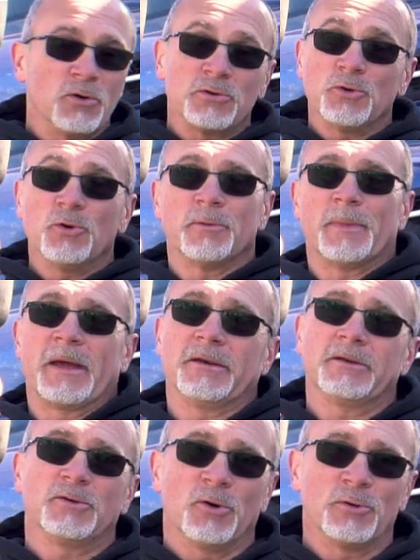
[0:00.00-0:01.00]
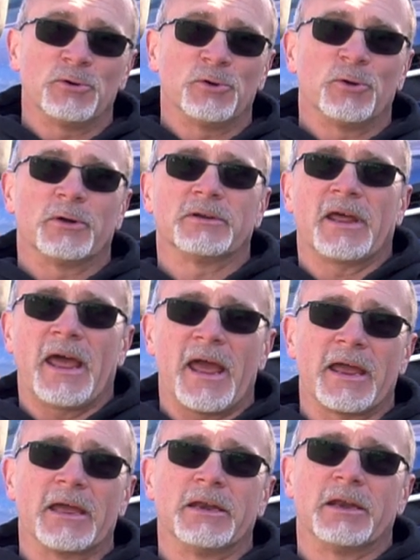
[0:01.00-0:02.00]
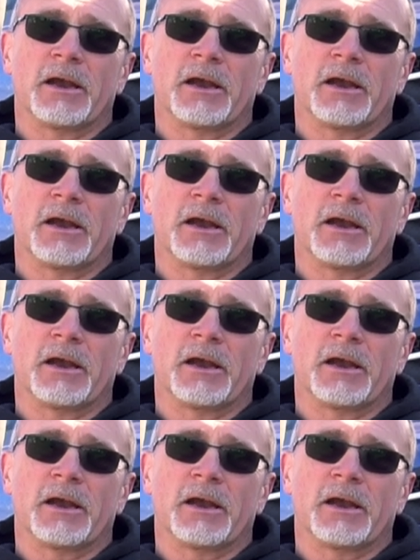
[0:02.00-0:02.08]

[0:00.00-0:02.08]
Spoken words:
don't do it, man. Don't do it. Hang in